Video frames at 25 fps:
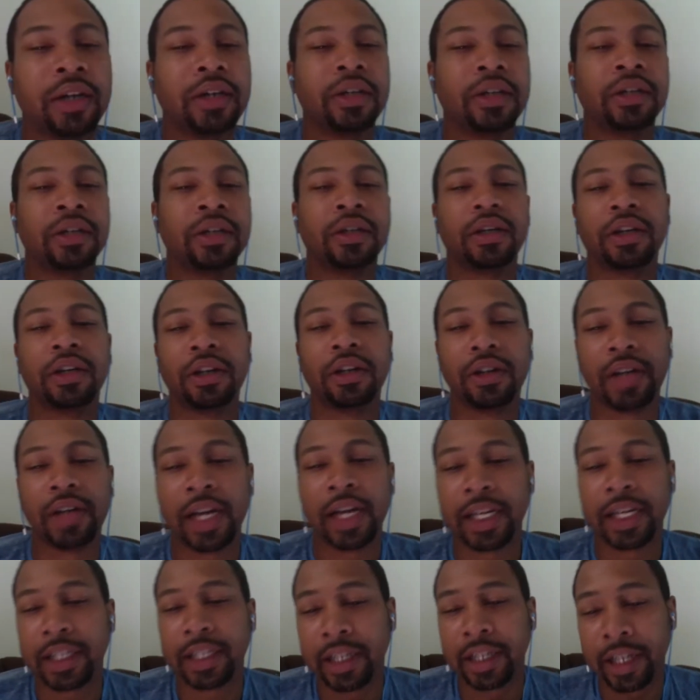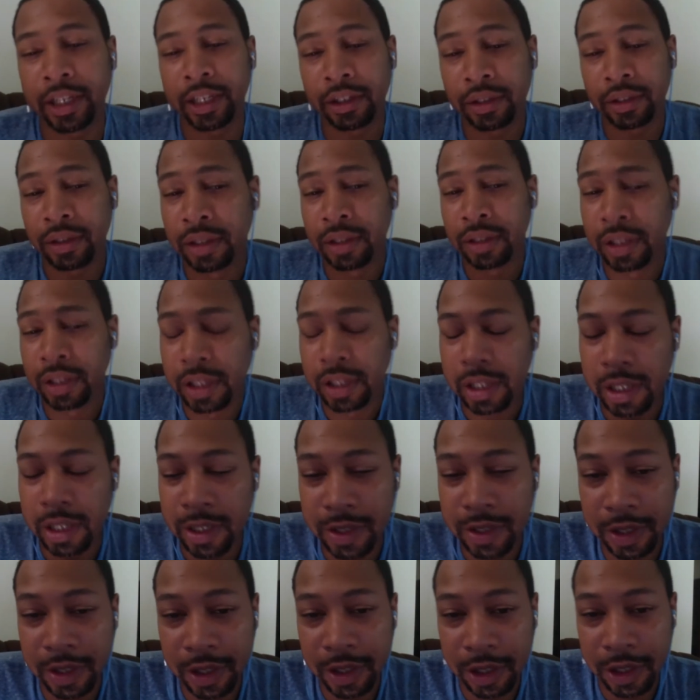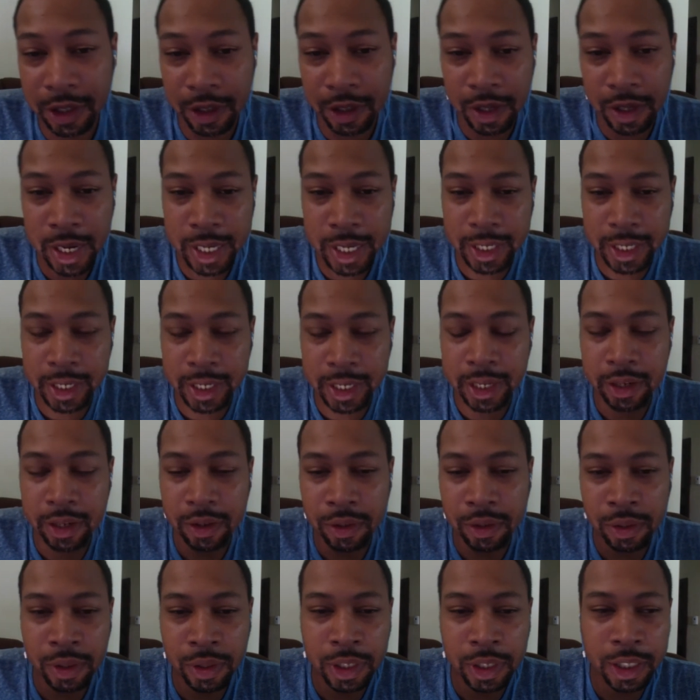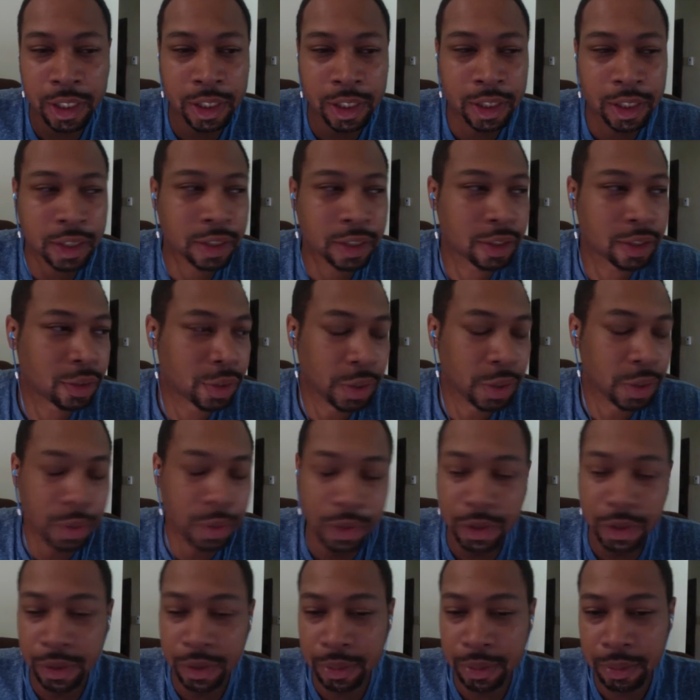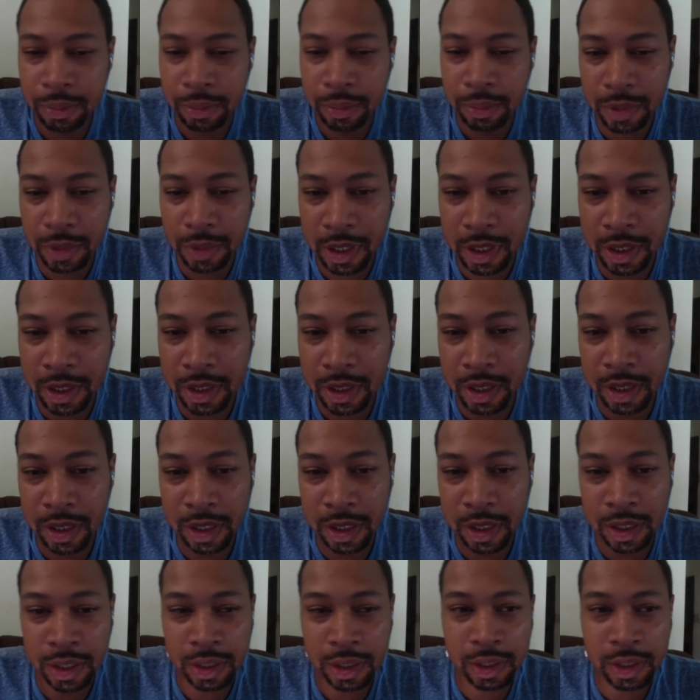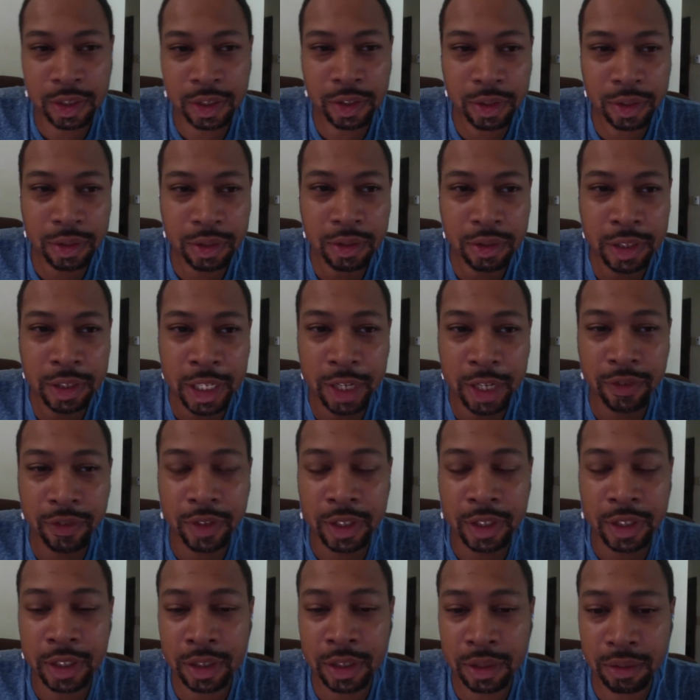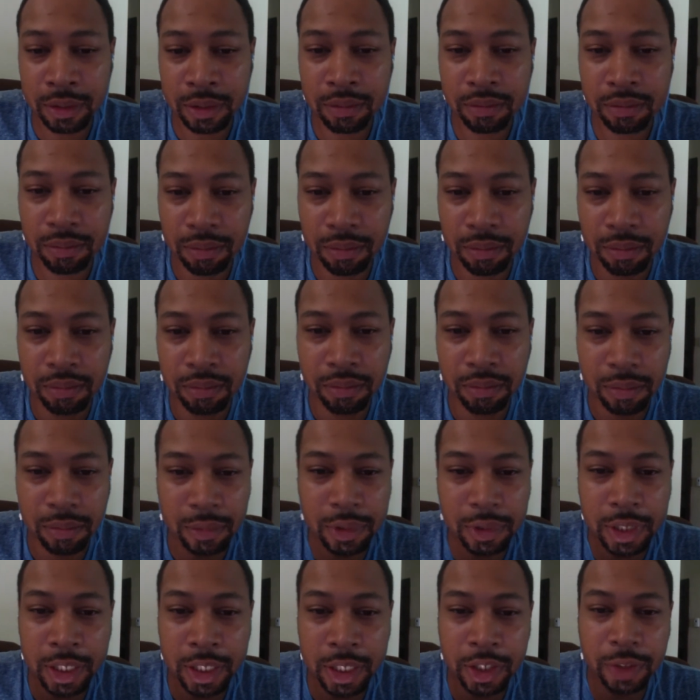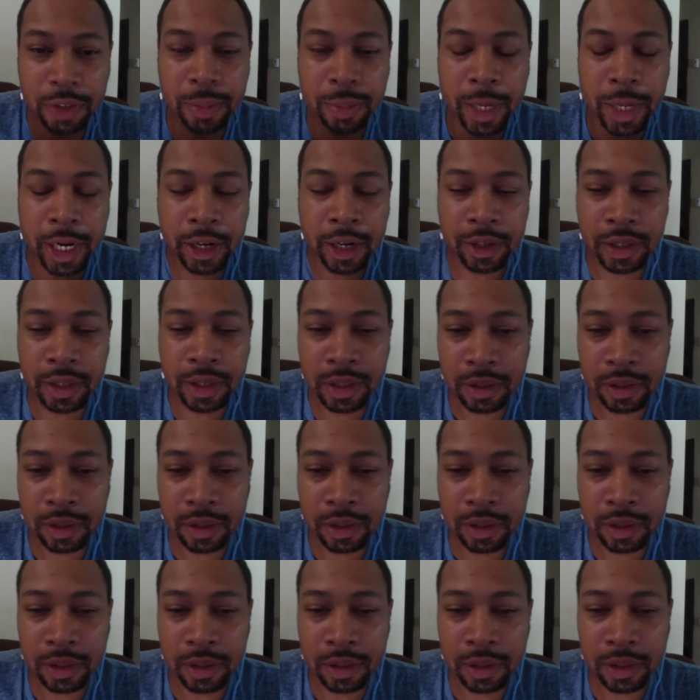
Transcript: uh Earl Nightingale. Listen to Earl Nightingale on uh, on YouTube. He's uh, is definitely inspiring.